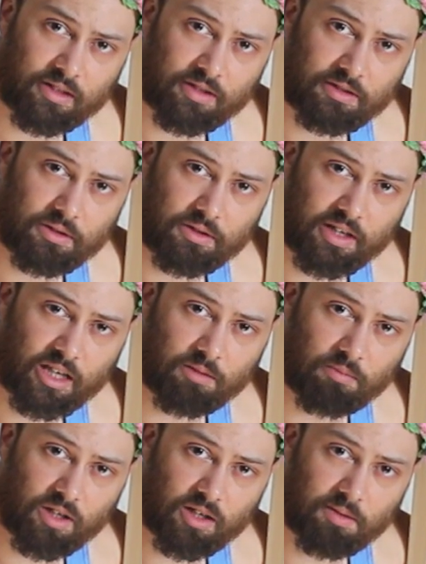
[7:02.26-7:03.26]
so they can
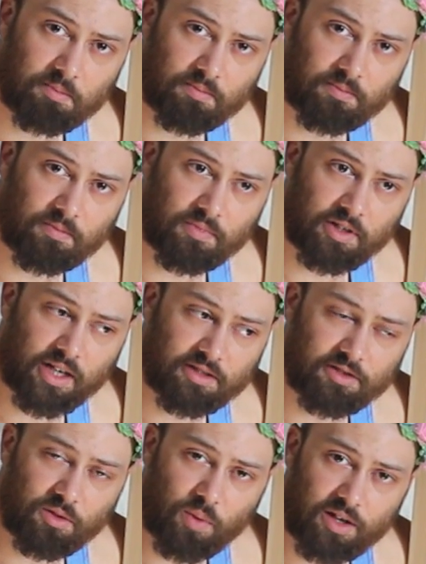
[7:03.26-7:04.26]
be
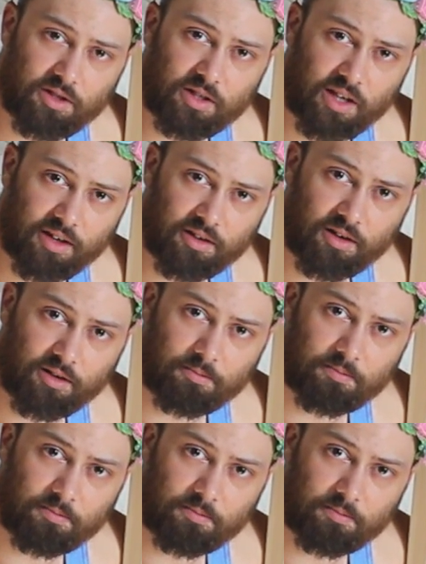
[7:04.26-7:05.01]
nicely wedged together.